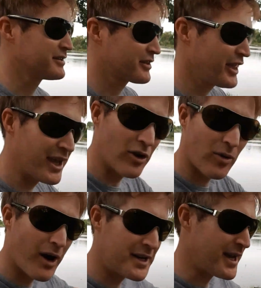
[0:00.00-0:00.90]
is think
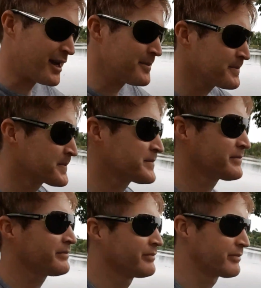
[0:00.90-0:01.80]
or write down
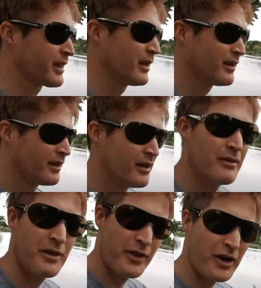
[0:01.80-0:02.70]

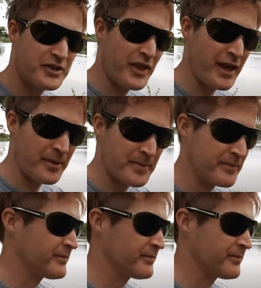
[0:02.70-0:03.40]
the first thing,